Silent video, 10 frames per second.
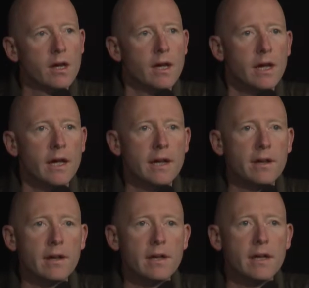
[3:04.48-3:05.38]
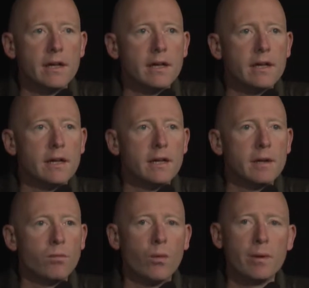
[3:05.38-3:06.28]
and
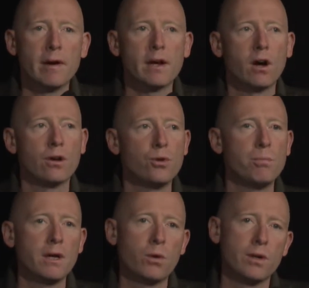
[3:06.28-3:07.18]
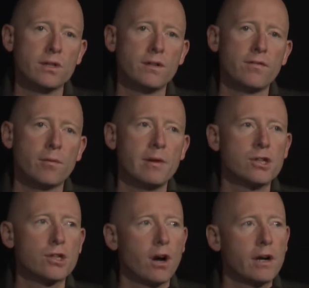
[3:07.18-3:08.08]
in what we might call ubiquitous
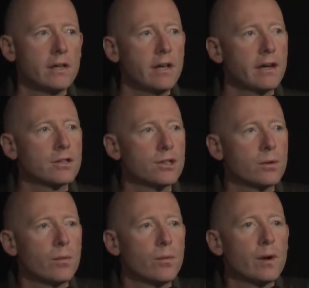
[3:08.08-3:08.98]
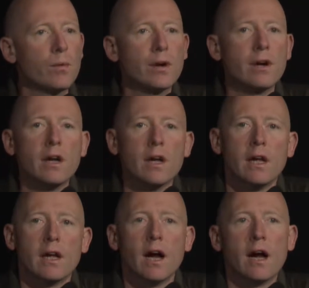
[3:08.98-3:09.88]
information architecture, where we're
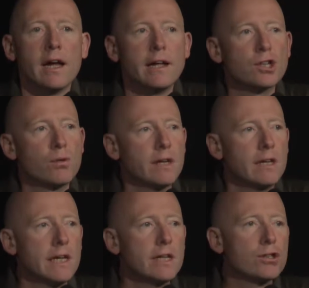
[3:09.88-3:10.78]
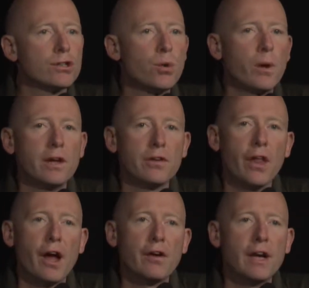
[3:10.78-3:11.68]
entering the
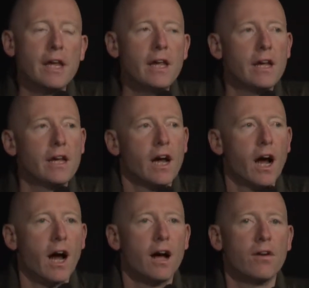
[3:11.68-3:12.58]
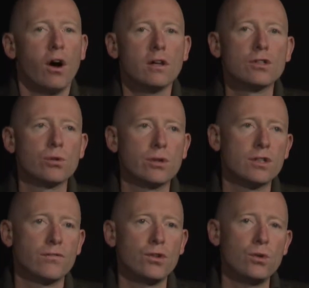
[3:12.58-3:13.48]
intertwinklearity, all sorts
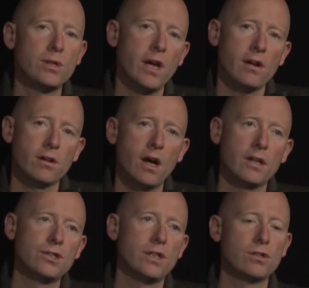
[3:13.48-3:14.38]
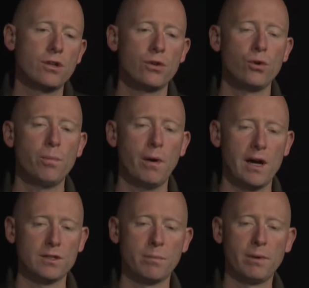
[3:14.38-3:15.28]
of new technologies and new
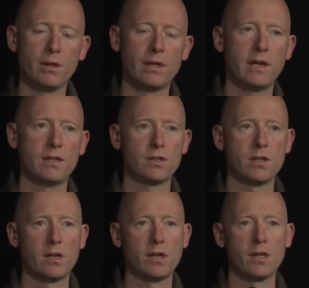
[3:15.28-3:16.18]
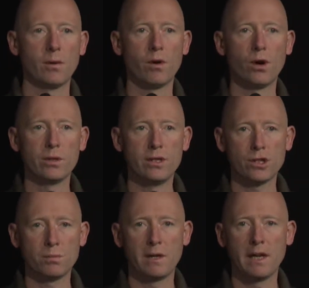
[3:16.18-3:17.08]
possibilities that we're only
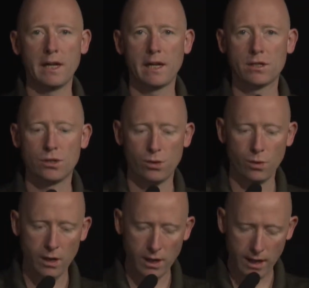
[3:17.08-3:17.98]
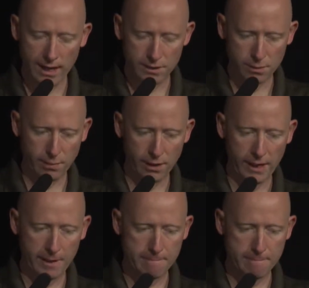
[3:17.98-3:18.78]
just beginning to contemplate.